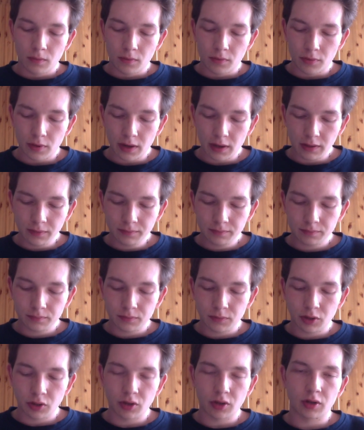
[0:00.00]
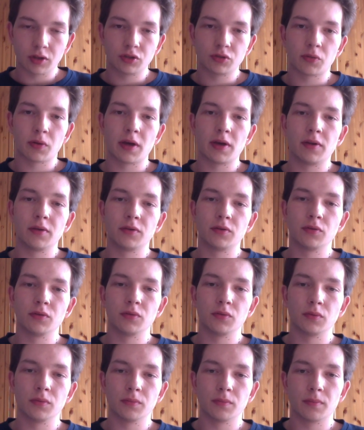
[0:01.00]
then you're gonna try to
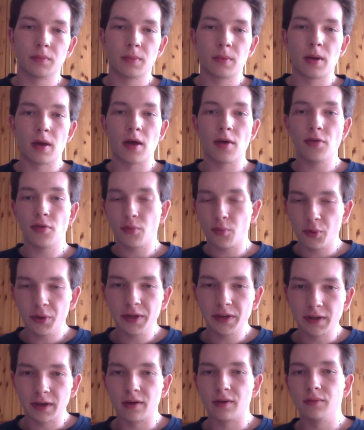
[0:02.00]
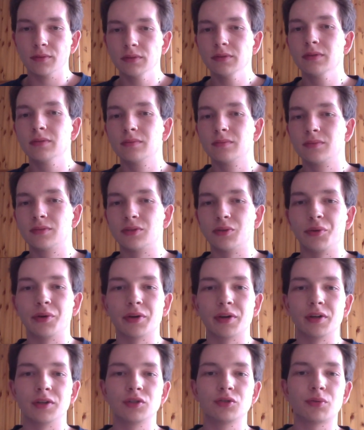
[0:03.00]
do a 3 count. So you're
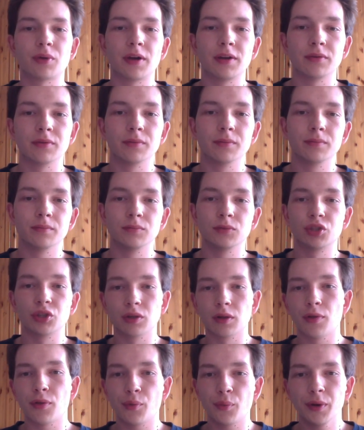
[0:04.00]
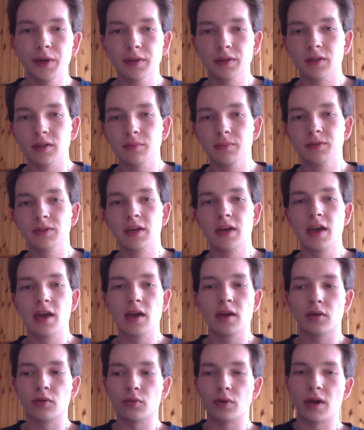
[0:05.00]
gonna try to juggle 3 clubs,
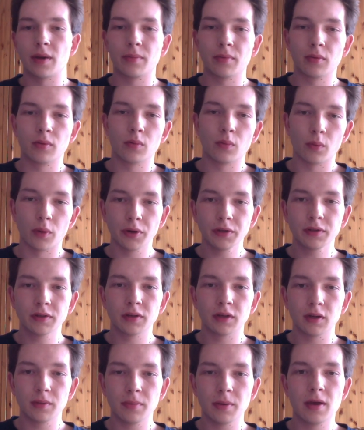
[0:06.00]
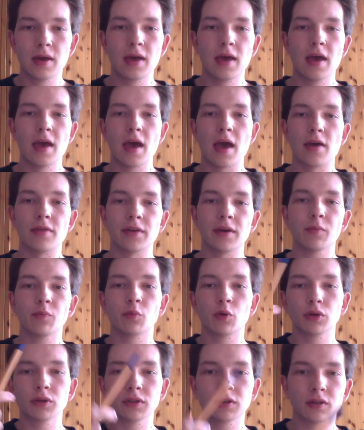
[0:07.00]
grab 1 club, and that
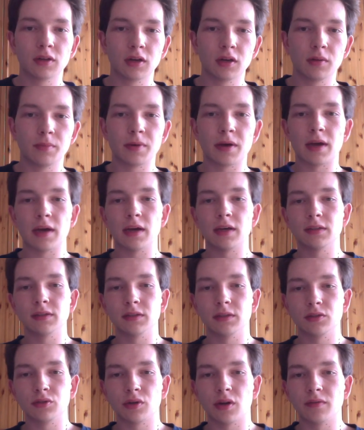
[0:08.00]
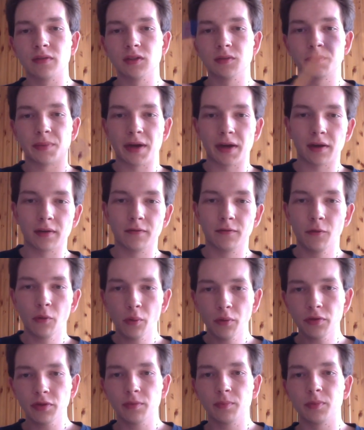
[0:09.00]
1 club, as it travels back and
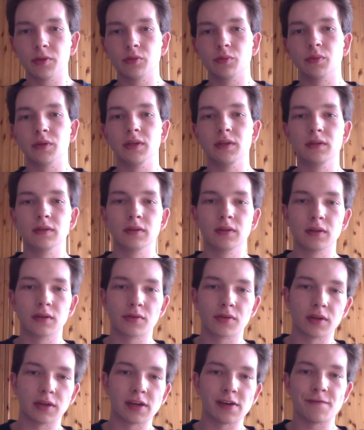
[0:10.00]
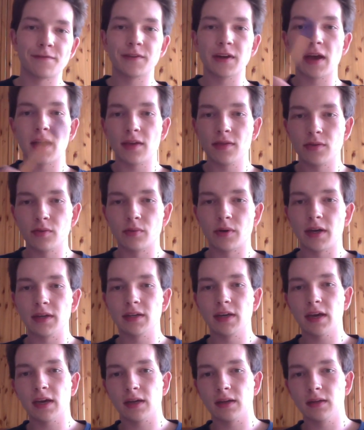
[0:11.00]
forth between the left and the right
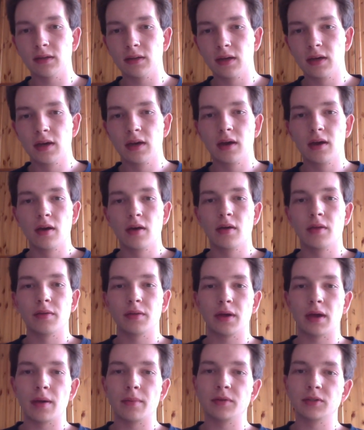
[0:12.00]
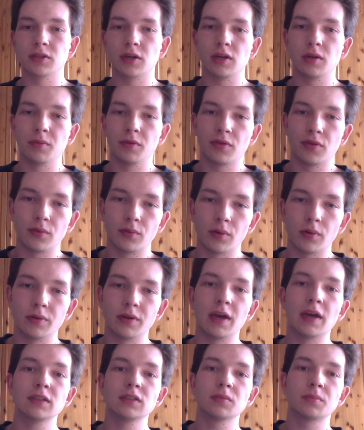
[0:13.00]
hand, is going to be thrown
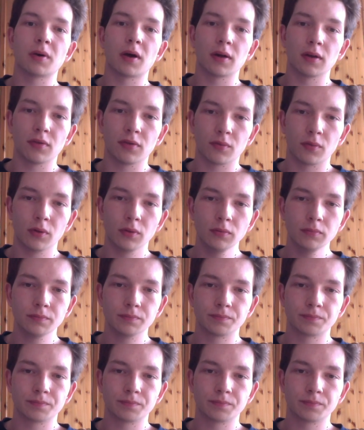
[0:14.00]
as a body throw,